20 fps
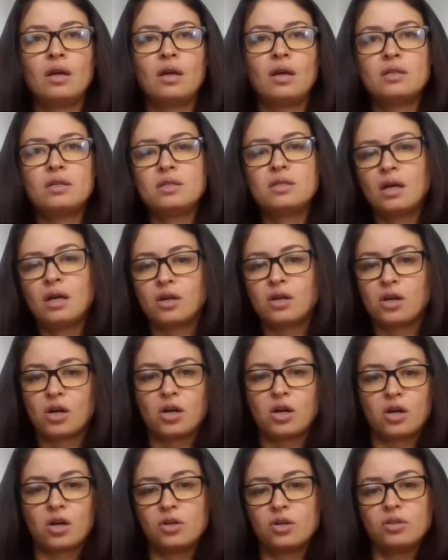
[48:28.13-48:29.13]
it's not going to
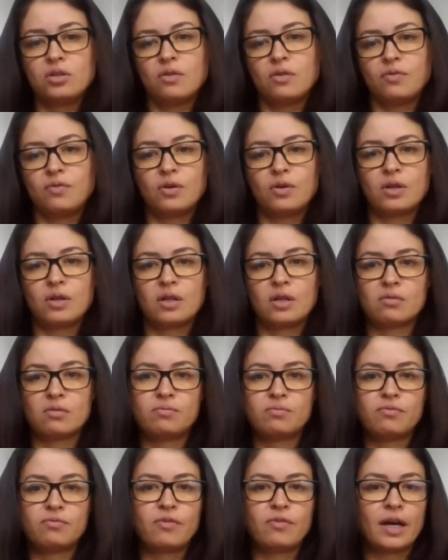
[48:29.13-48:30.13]
hurt if you're going
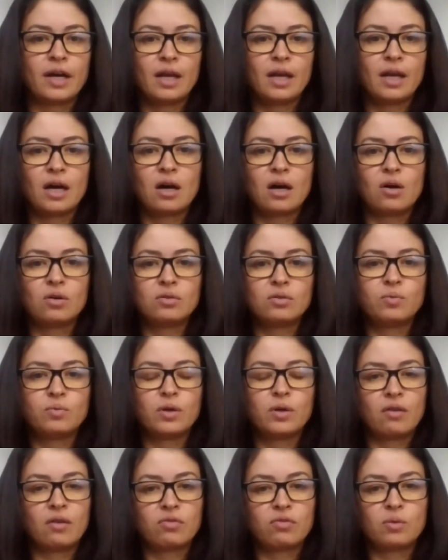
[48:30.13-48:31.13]
to find out
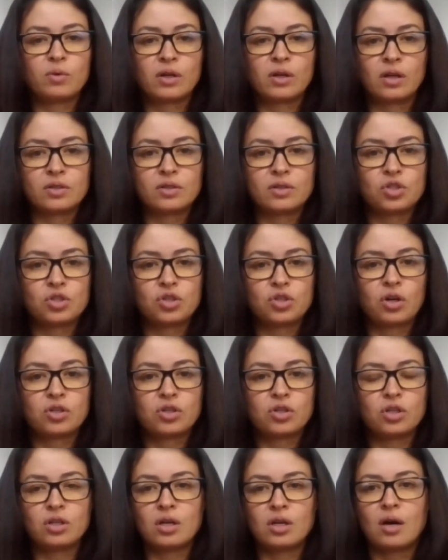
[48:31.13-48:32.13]
what everyone else is
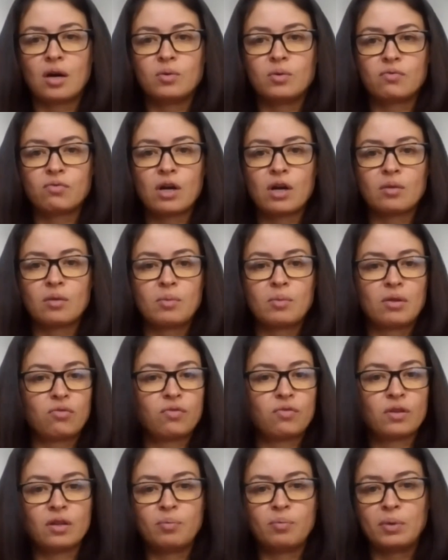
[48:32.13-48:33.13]
charging. I would recommend
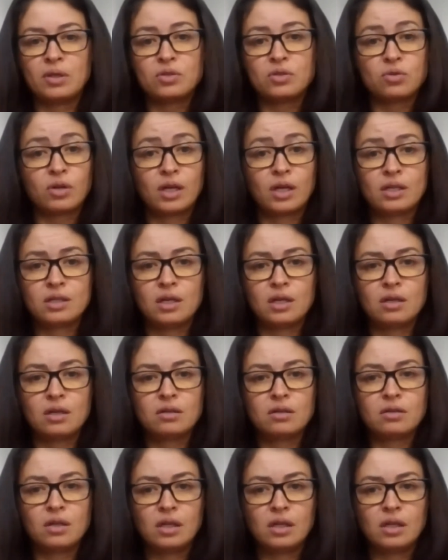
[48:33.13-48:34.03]
Philippines or India.